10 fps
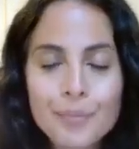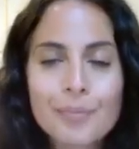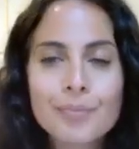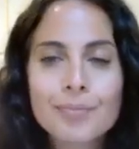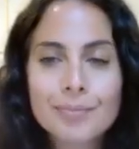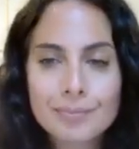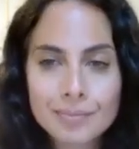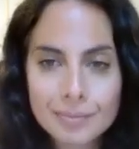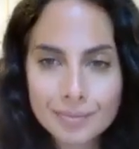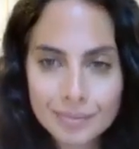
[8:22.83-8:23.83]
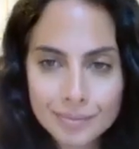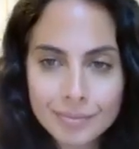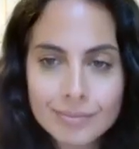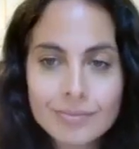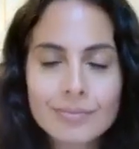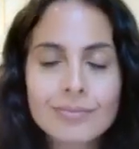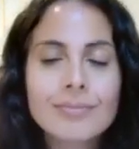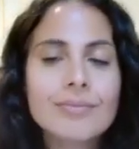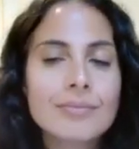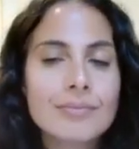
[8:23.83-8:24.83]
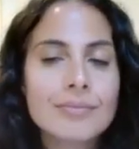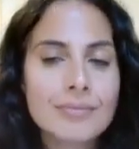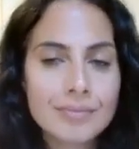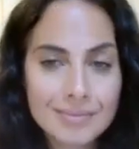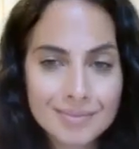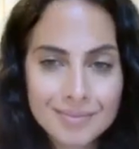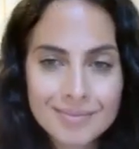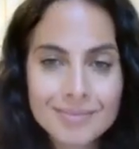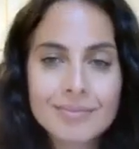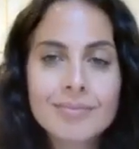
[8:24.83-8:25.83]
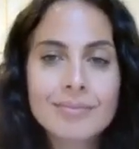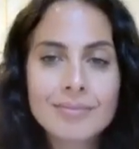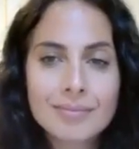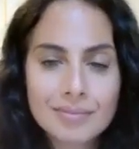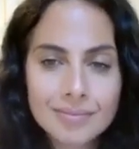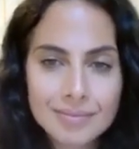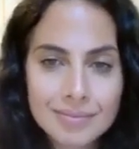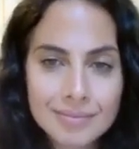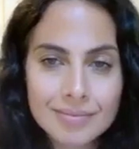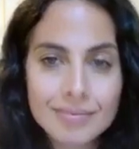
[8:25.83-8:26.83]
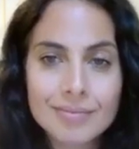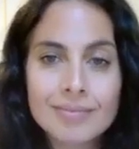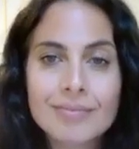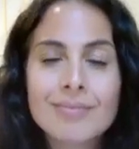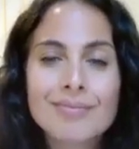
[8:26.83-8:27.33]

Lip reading: This person isn't speaking.